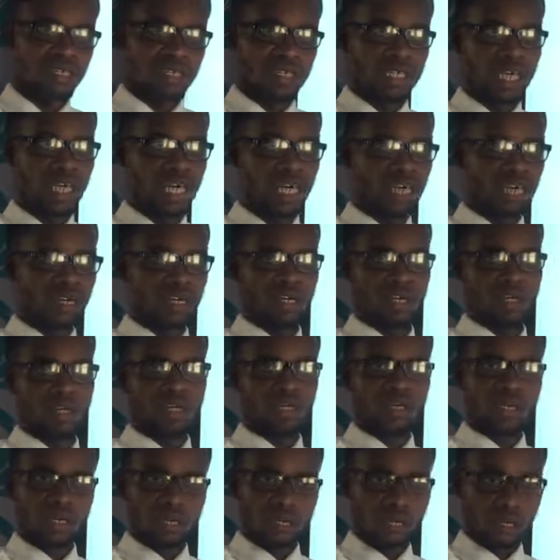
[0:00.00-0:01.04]
The
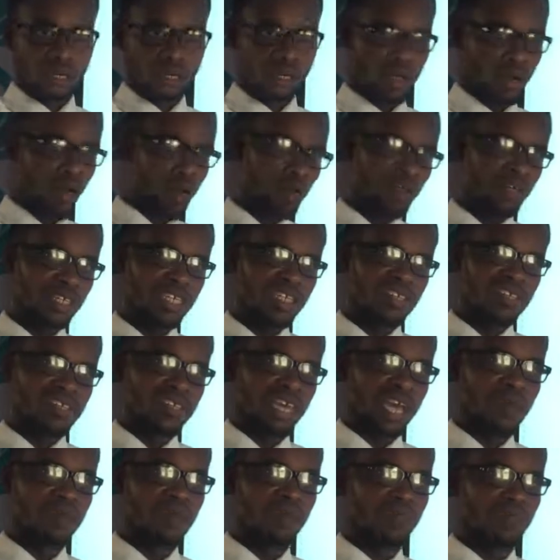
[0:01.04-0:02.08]
commonest
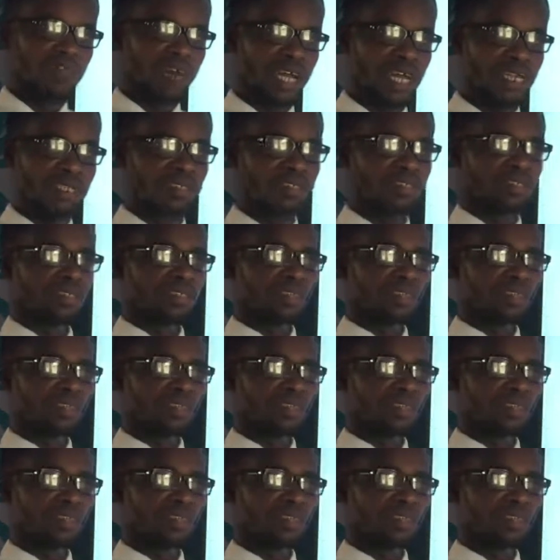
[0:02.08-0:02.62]
type of right,